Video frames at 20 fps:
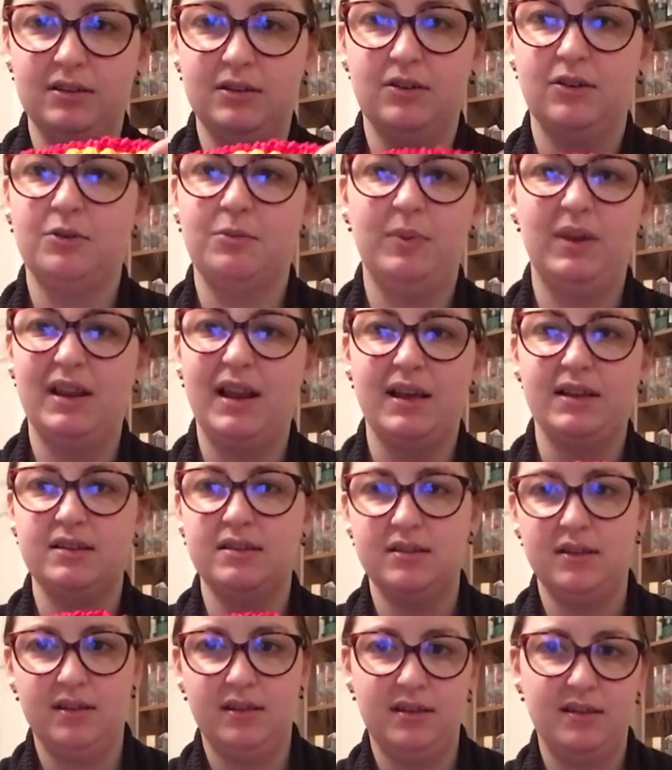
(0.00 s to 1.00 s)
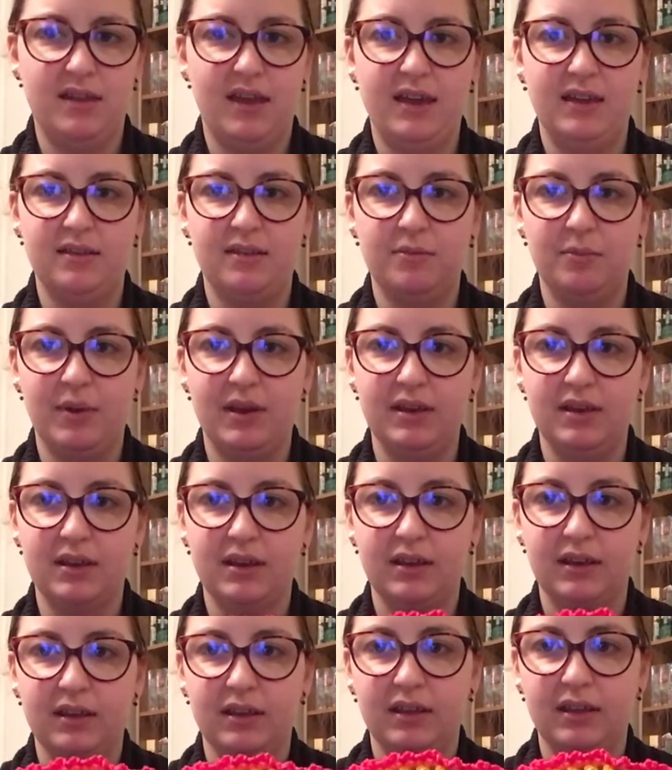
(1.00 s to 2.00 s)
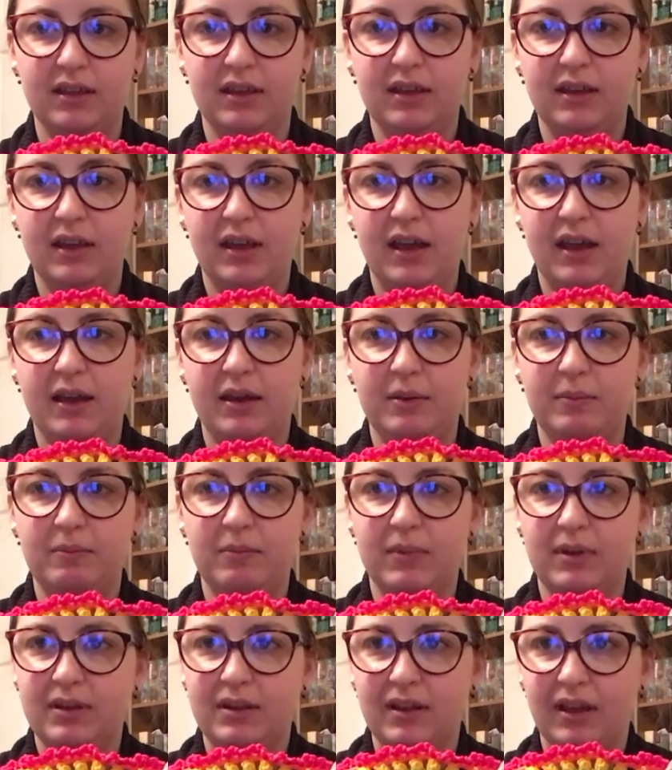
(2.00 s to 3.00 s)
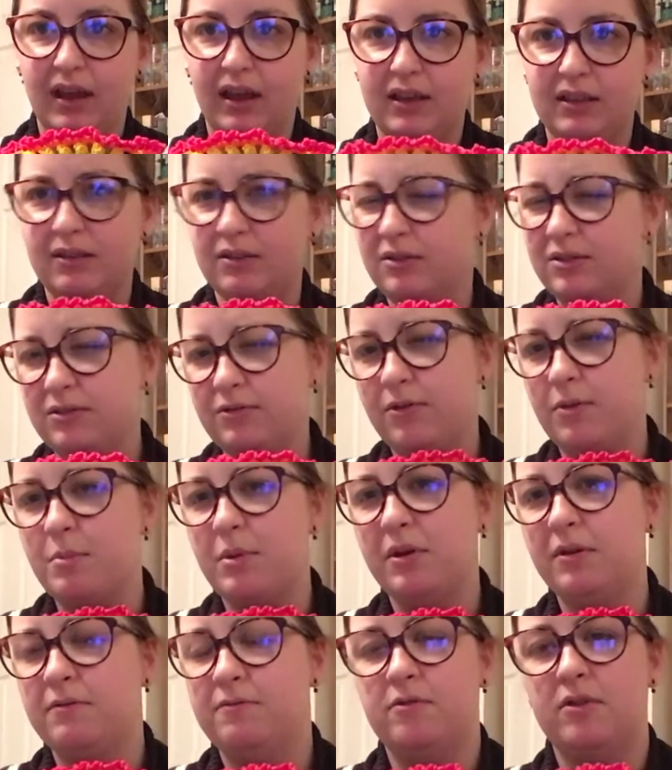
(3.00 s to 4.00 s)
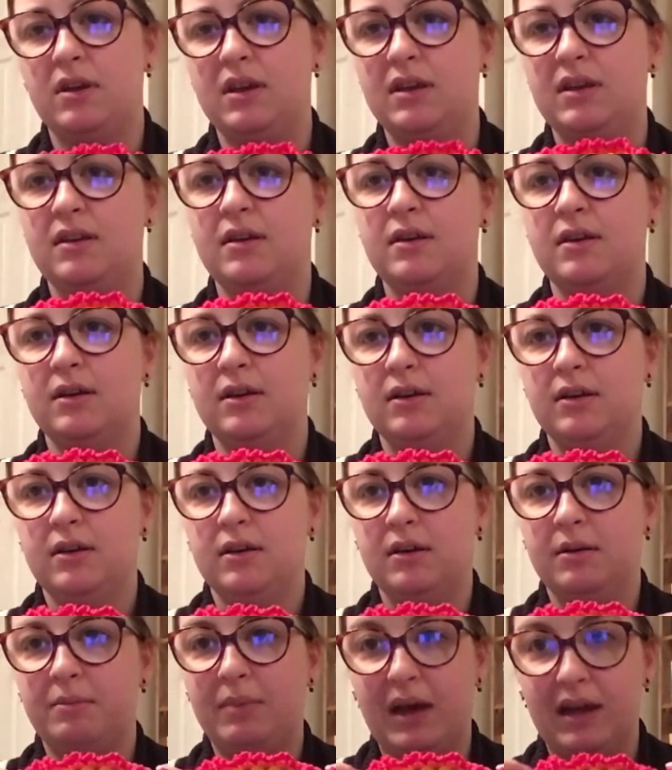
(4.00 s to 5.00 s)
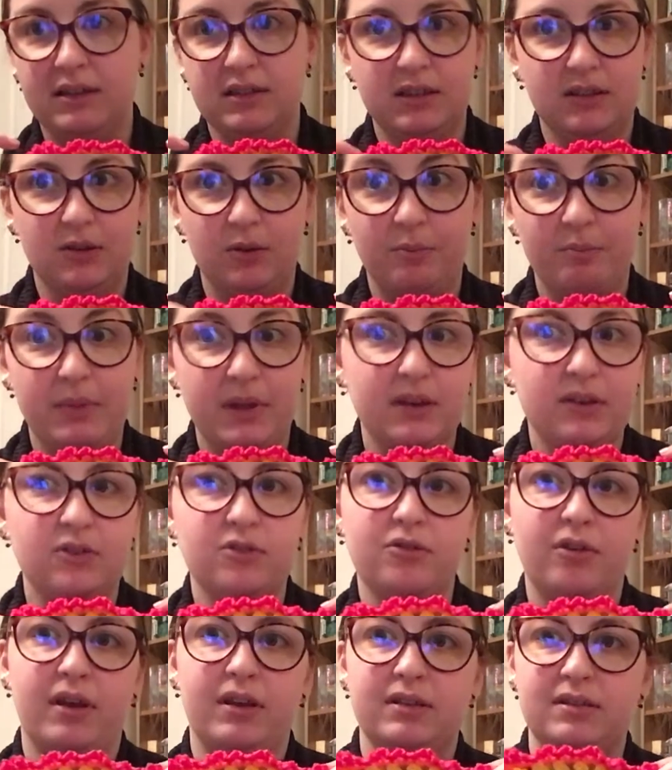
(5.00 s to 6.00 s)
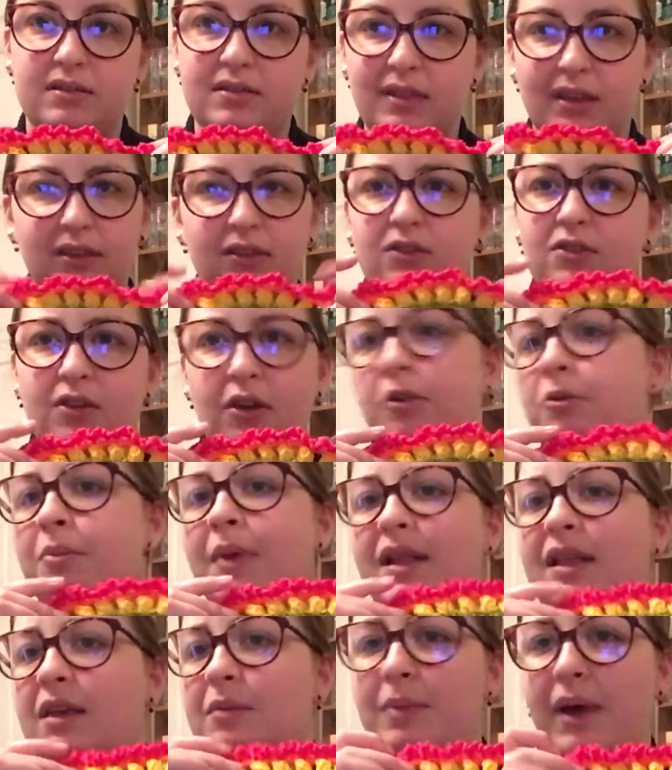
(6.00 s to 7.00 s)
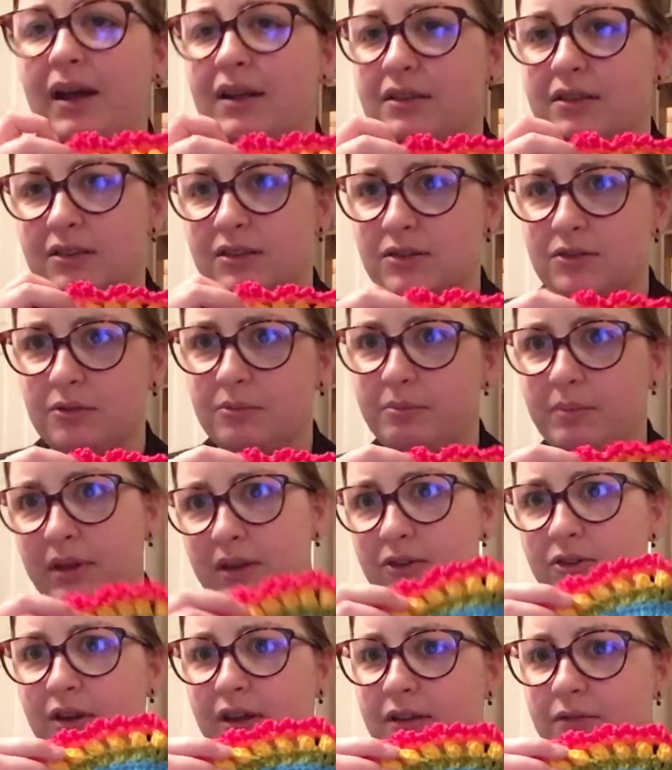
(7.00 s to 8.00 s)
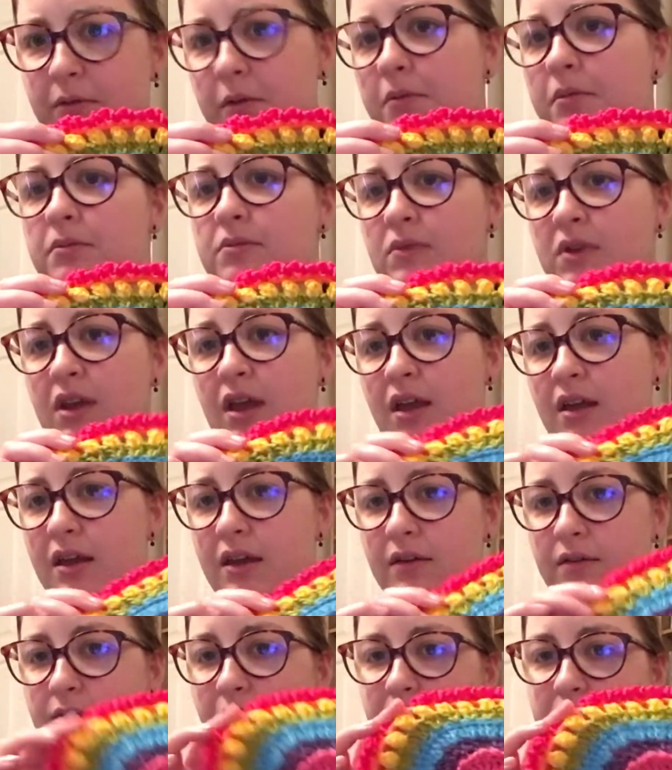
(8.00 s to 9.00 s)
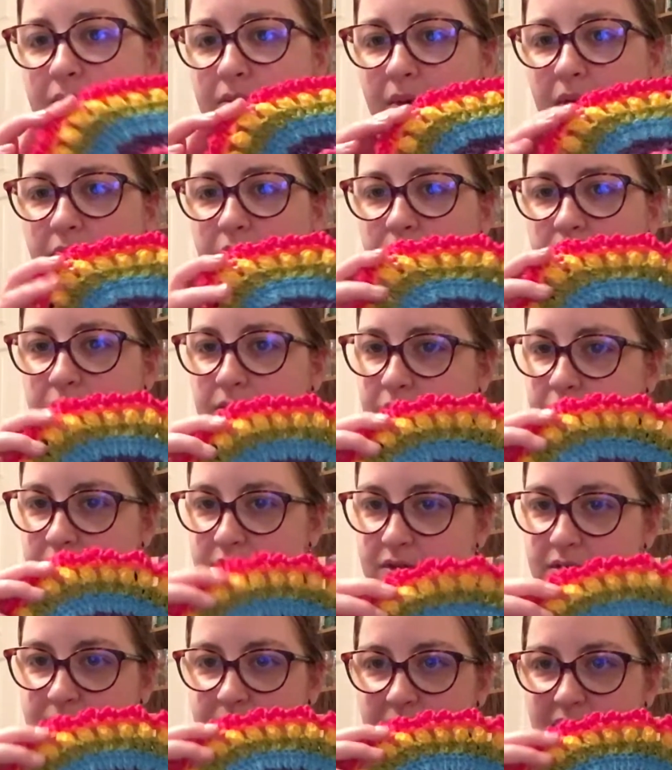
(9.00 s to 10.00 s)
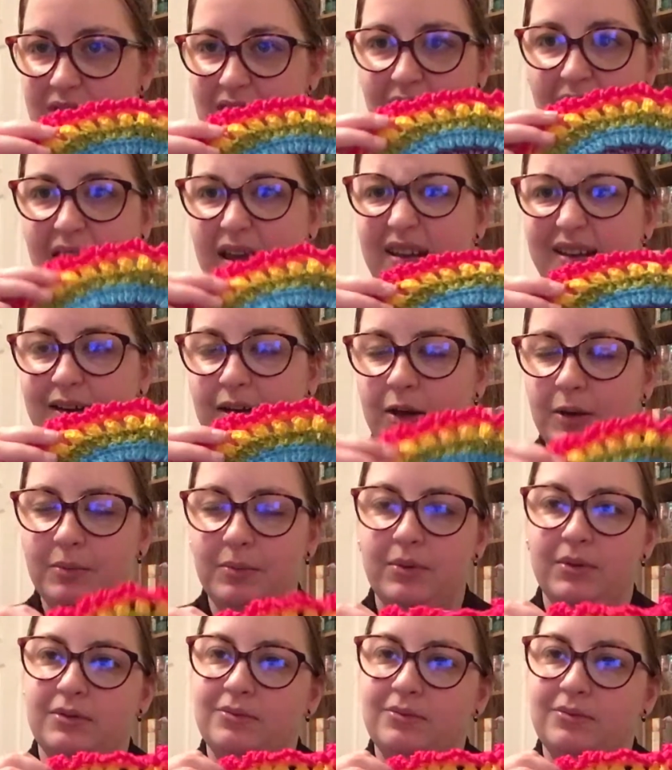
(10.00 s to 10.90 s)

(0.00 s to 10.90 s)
took me less than a day to make it, and it was from a free pattern on Pinterest. There's so many patterns on Pinterest for rainbows to hang up.